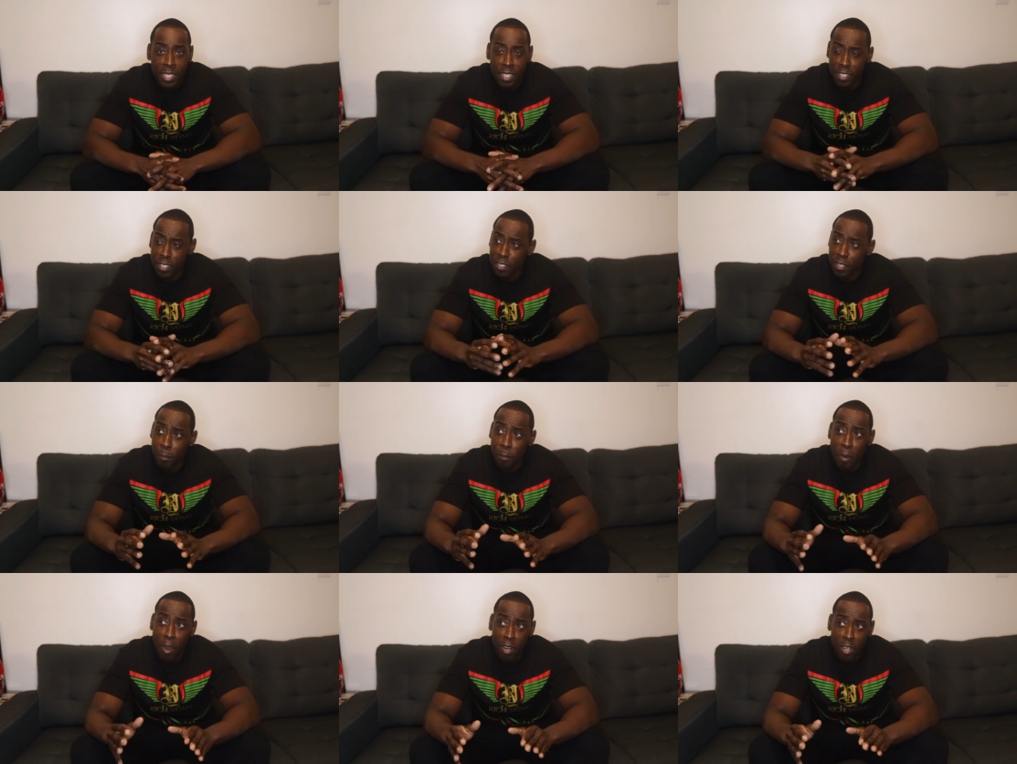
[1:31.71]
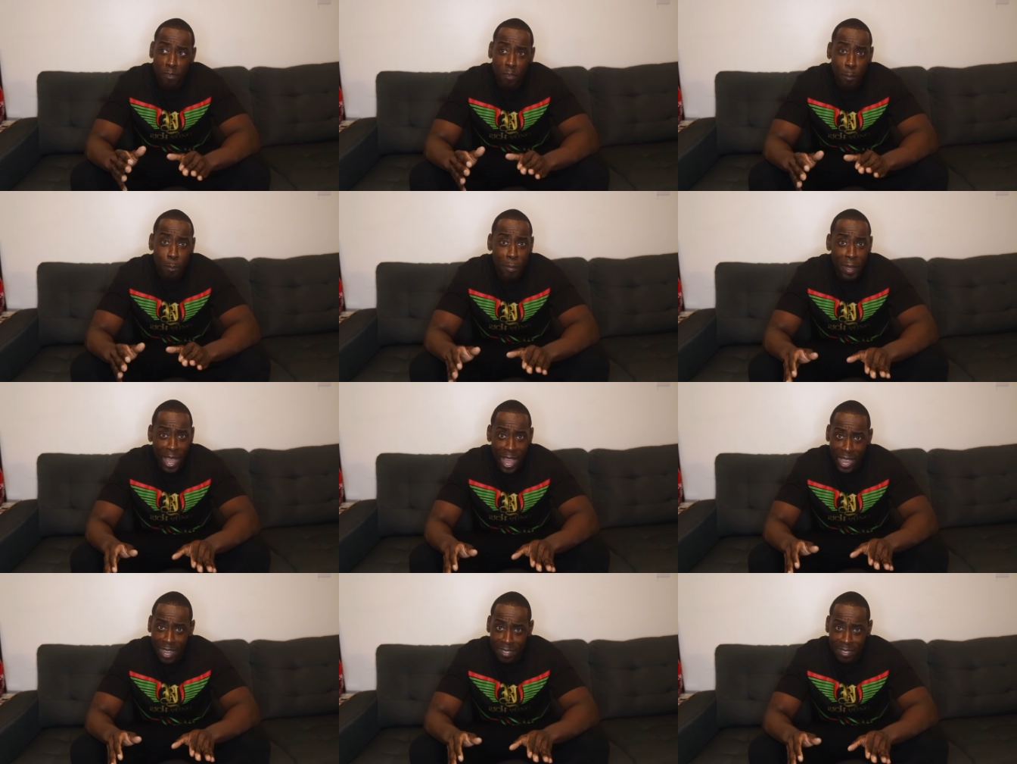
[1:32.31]
This is a part of a
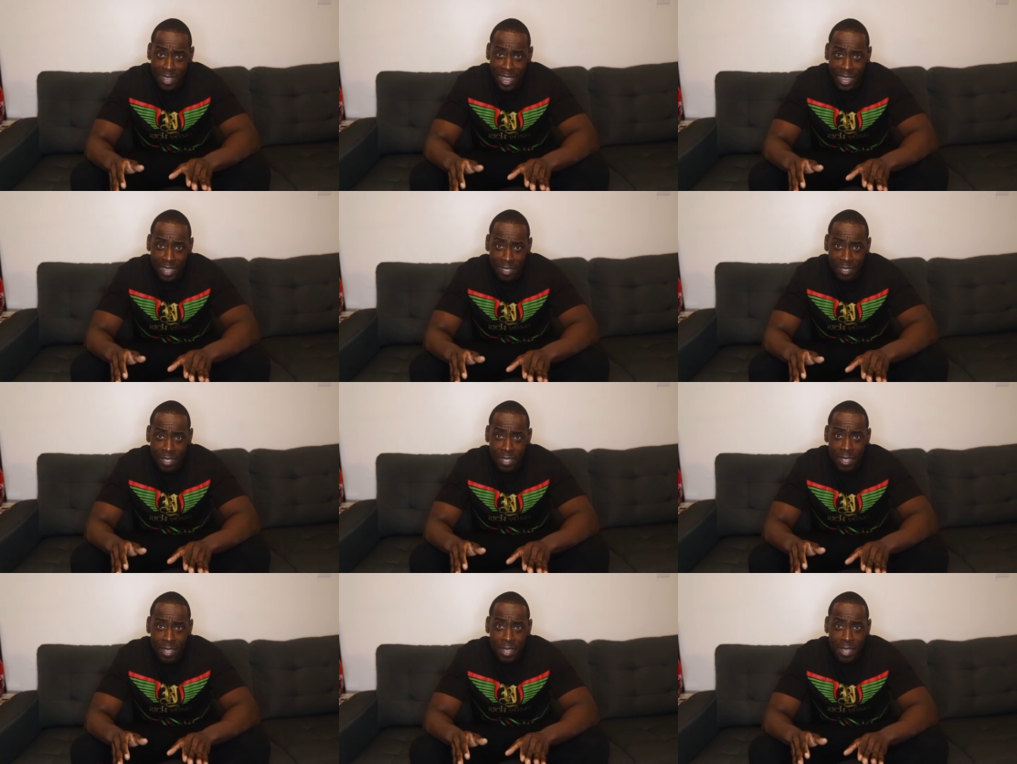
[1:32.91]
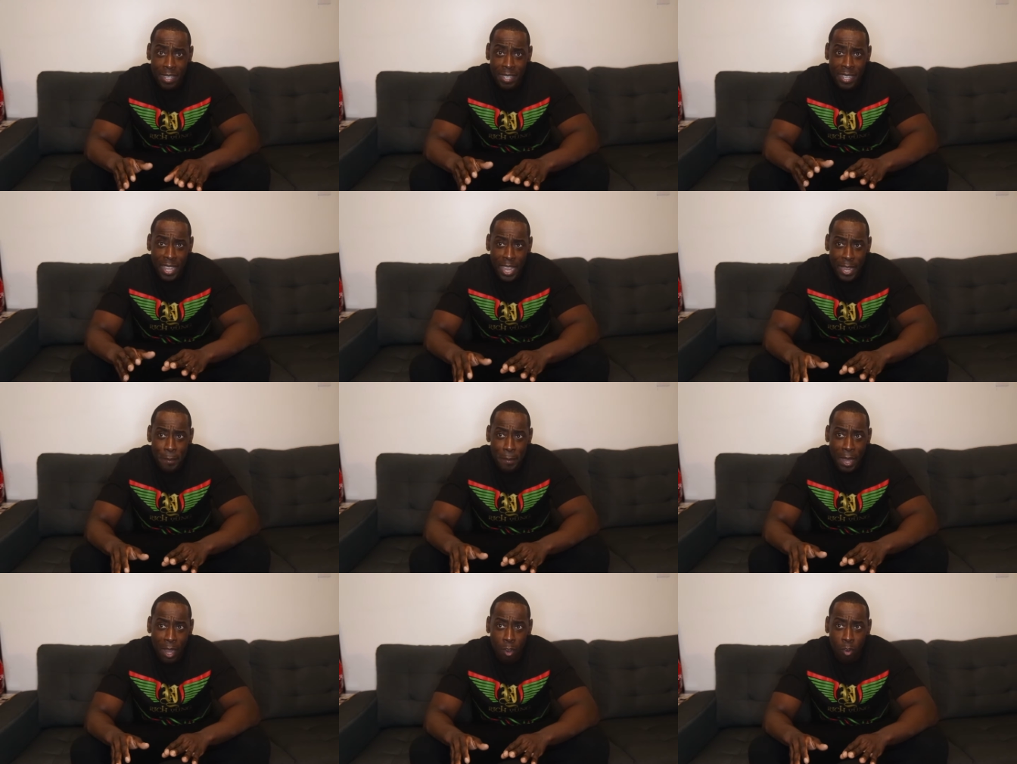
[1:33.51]
pack that
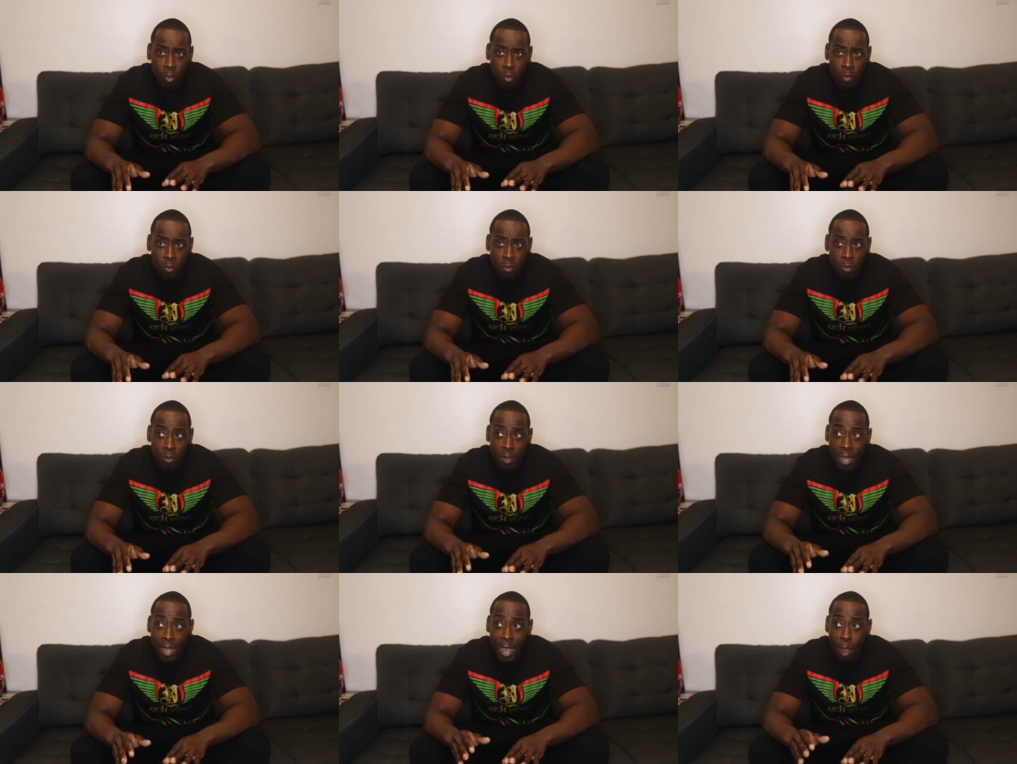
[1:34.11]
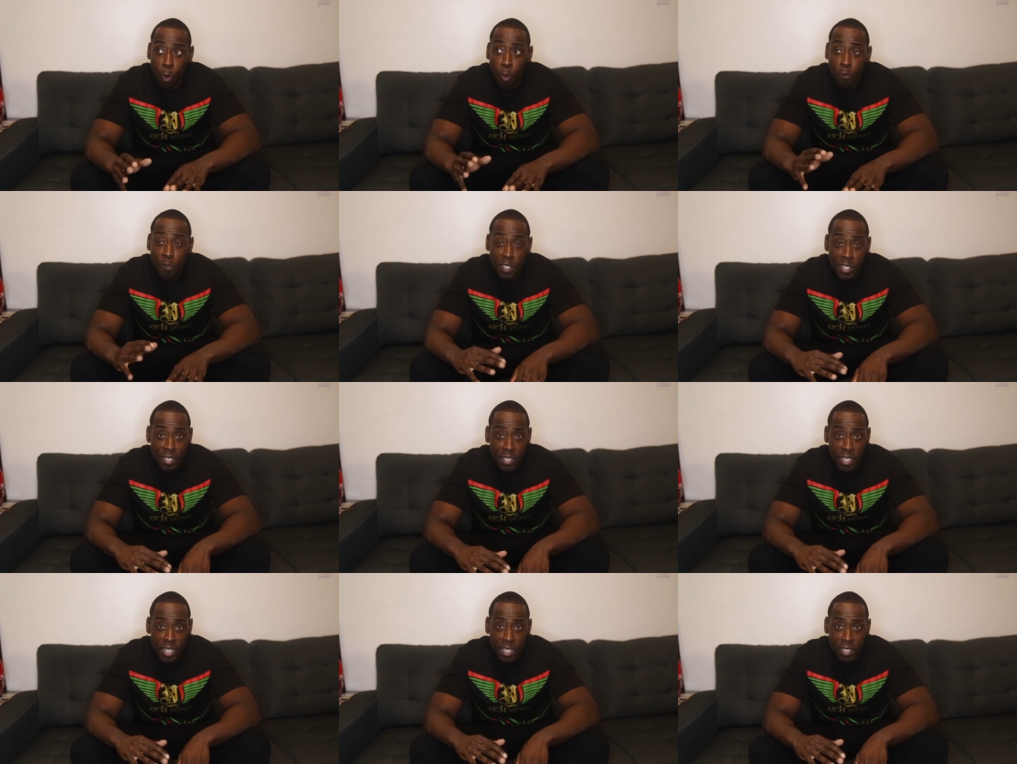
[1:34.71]
came out
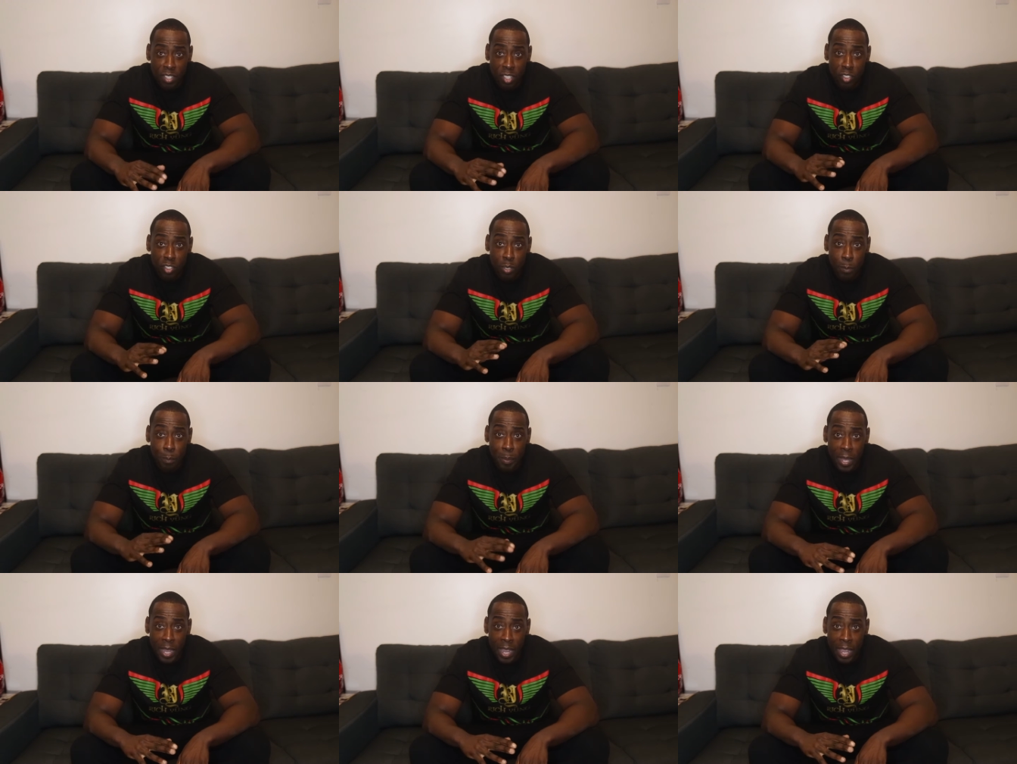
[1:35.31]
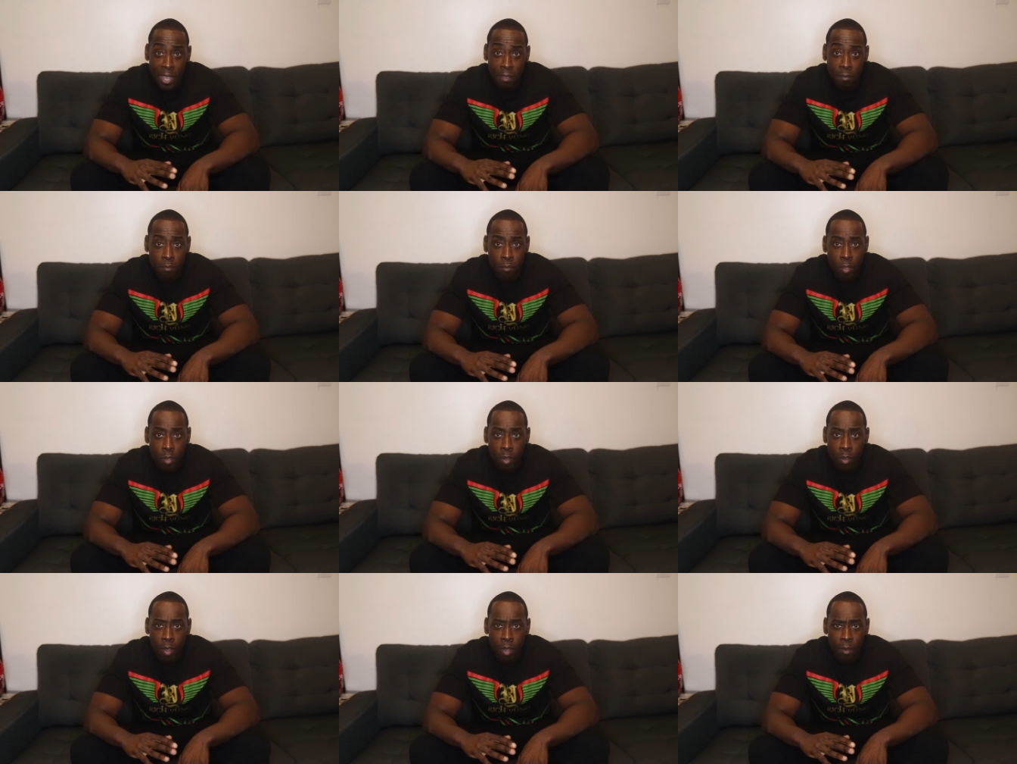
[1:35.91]
overseas in Japan
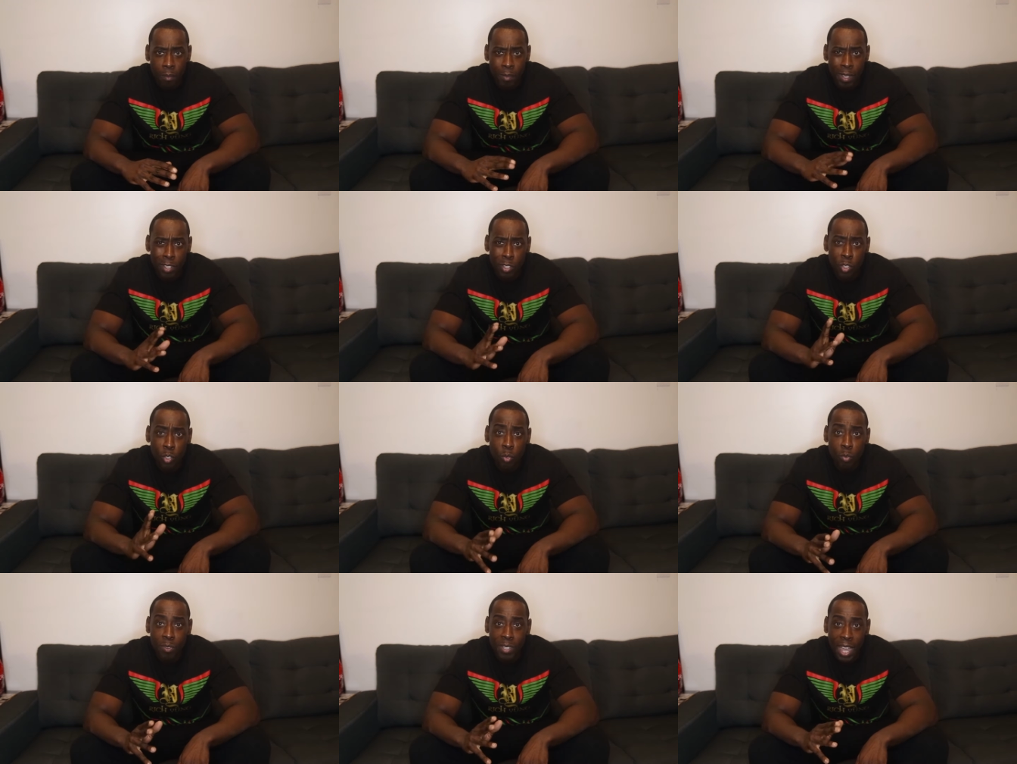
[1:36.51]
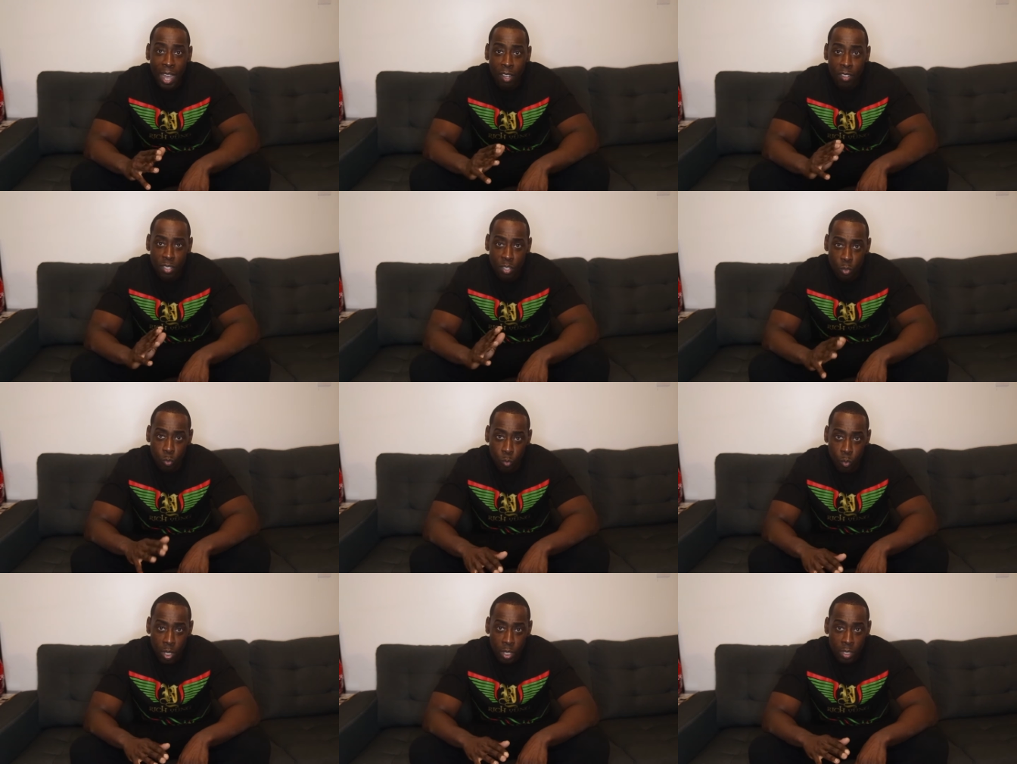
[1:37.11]
in
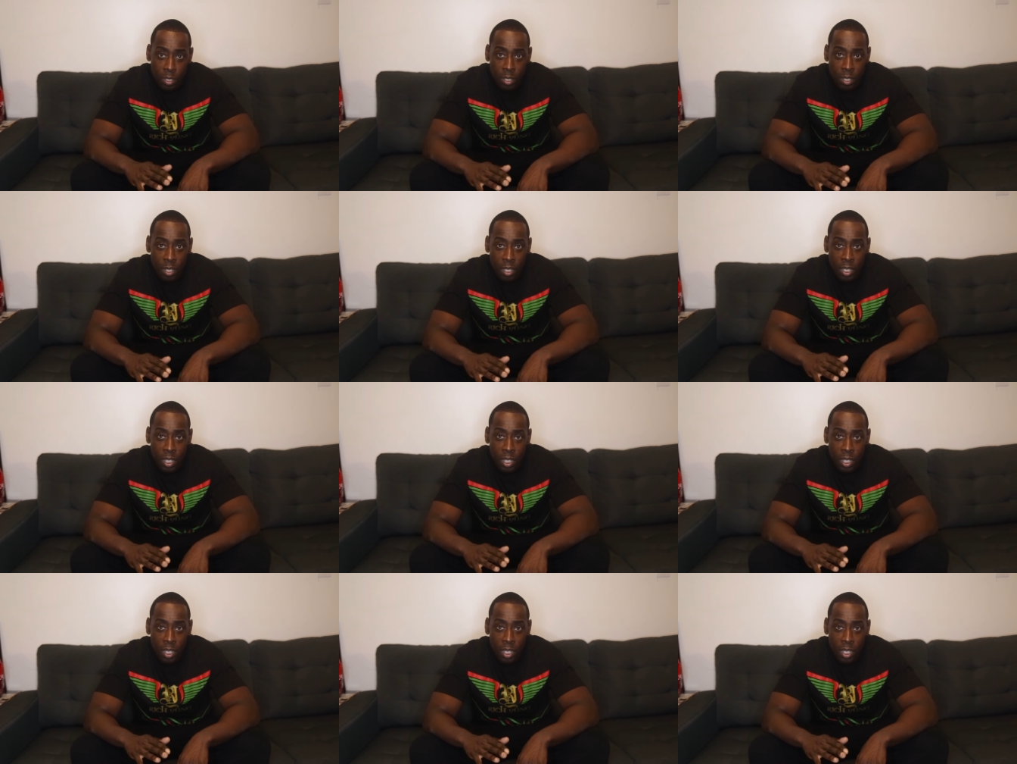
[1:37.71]
2001,